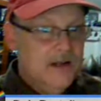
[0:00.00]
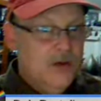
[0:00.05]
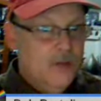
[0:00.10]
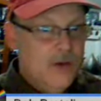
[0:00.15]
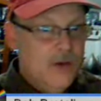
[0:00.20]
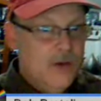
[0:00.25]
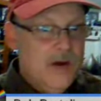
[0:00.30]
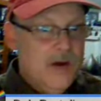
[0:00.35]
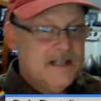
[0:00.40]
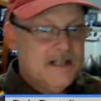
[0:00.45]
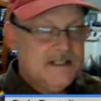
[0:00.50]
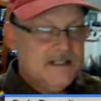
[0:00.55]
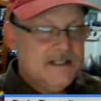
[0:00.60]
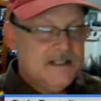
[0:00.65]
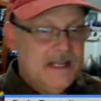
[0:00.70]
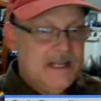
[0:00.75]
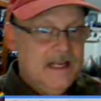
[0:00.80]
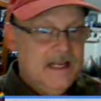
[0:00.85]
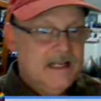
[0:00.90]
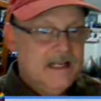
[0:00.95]
We want to
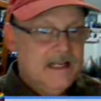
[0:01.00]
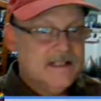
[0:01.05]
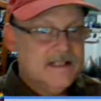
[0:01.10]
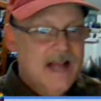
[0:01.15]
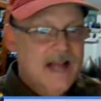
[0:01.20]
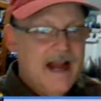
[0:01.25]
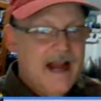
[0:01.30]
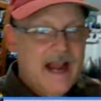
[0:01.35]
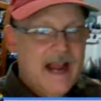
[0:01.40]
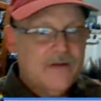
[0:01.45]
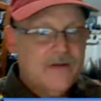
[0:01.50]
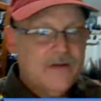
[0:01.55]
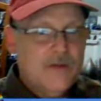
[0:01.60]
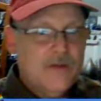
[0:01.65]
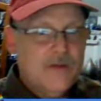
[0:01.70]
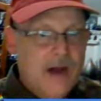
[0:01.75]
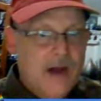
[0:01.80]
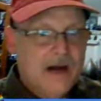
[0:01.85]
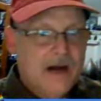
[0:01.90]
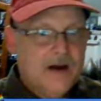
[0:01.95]
see, because not every
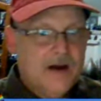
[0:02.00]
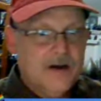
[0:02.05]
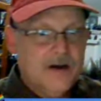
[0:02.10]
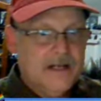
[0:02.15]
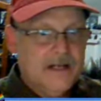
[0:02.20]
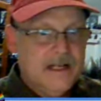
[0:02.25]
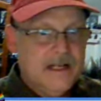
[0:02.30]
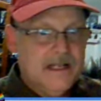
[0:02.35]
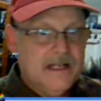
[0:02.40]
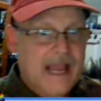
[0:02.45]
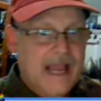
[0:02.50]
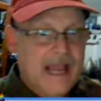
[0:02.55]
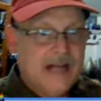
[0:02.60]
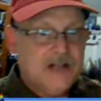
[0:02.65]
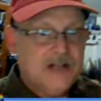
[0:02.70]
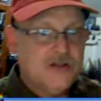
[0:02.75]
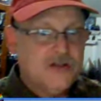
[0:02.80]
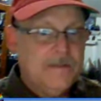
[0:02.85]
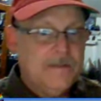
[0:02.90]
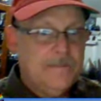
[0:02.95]
record gets
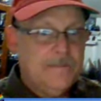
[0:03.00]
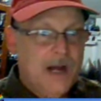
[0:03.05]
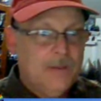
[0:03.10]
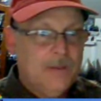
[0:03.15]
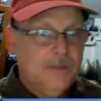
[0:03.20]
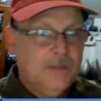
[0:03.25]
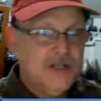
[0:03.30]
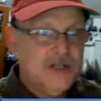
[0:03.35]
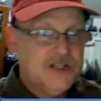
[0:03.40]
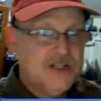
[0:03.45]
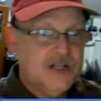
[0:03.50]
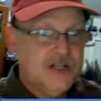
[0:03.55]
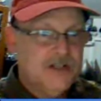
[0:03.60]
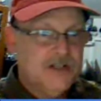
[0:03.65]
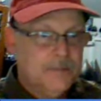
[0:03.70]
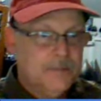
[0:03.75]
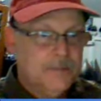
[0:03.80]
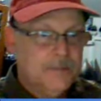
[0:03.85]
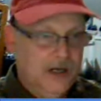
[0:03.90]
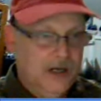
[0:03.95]
actually published in the
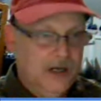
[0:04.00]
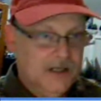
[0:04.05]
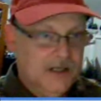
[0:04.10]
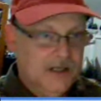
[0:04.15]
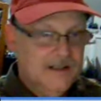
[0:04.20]
book.